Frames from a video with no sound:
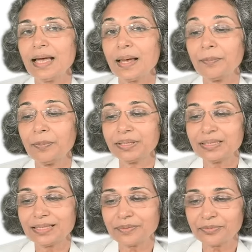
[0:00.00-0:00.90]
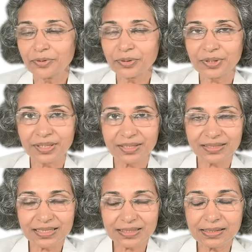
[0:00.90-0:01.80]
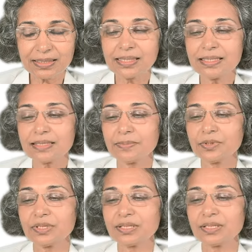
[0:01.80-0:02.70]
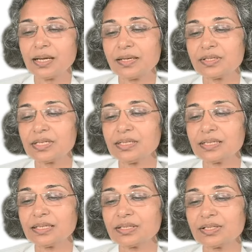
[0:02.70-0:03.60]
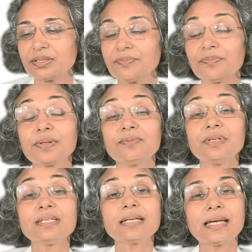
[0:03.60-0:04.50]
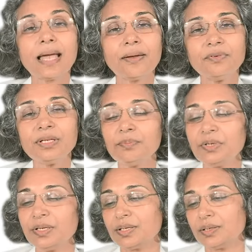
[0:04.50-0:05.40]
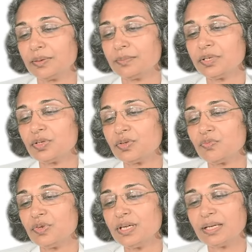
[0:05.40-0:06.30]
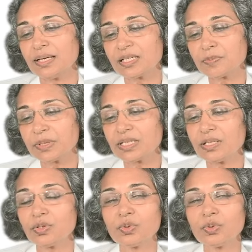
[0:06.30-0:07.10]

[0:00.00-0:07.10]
But for this clinically supported lifestyle correction, we check every week, because we are expecting